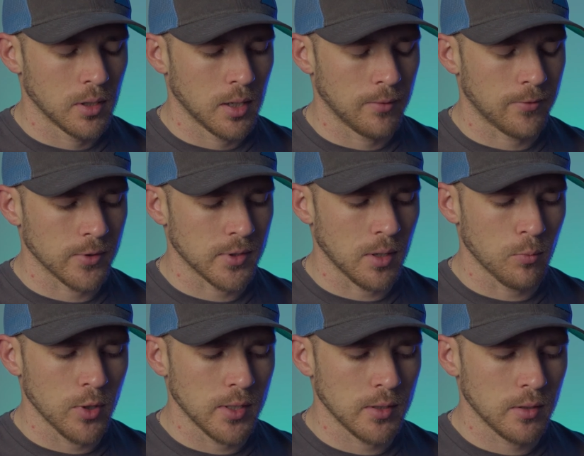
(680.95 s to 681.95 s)
If for some
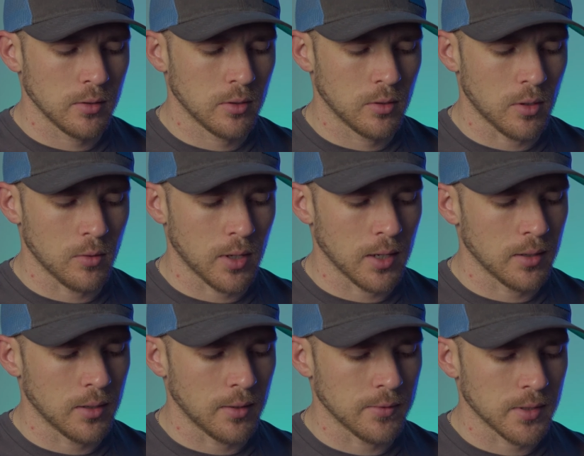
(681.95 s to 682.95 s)
reason you don't get
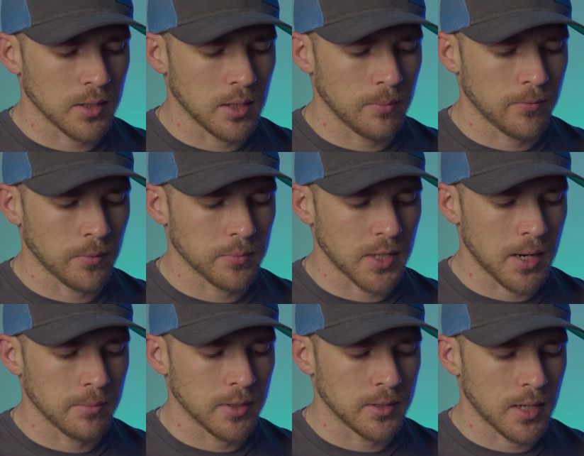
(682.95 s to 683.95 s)
enough sleep from
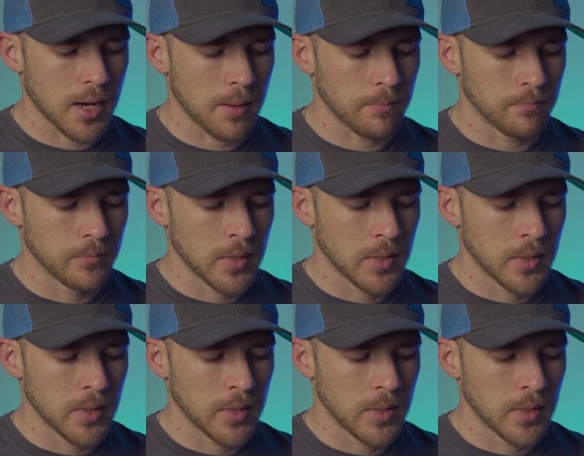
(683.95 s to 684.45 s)
time to time,